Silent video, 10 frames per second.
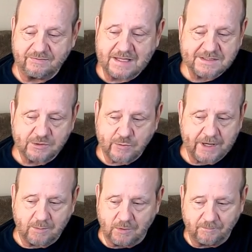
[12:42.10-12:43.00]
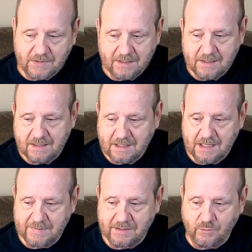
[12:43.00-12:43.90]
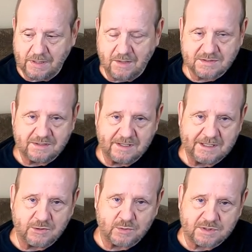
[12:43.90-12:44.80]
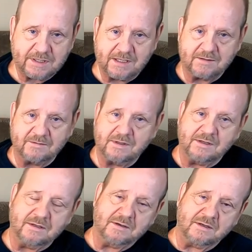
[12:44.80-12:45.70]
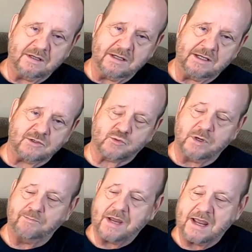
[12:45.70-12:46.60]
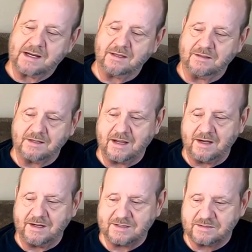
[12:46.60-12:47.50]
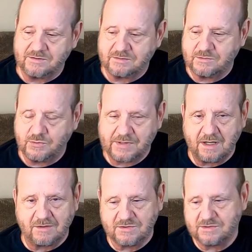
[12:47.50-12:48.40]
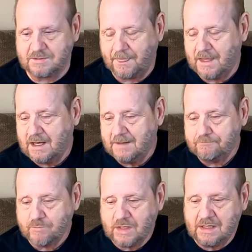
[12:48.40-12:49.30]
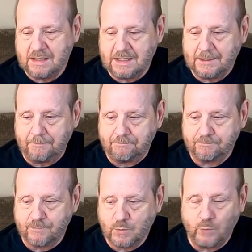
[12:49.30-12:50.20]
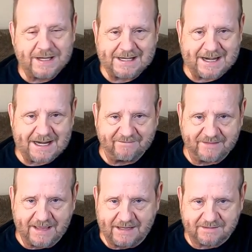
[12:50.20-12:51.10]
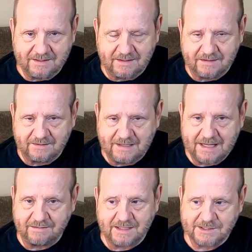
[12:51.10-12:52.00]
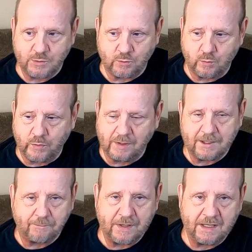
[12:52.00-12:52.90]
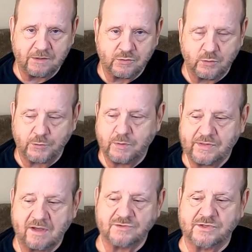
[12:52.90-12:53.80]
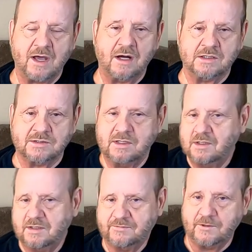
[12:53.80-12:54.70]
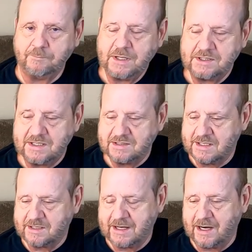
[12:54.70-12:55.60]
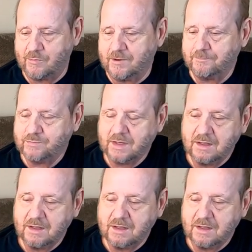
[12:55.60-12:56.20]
That's incredible. I mean, when I was in the industry, industry back in the 90s and 2000s, um, we didn't have that. Not unless you were willing to pay two or three thousand dollars for a PTZ camera.